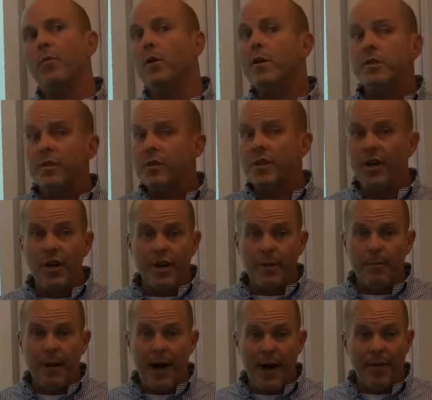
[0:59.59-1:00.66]
what's good
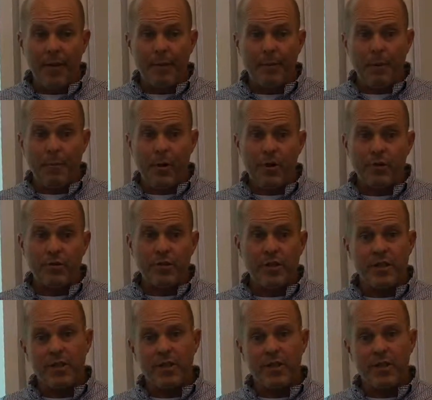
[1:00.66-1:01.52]
about the proposed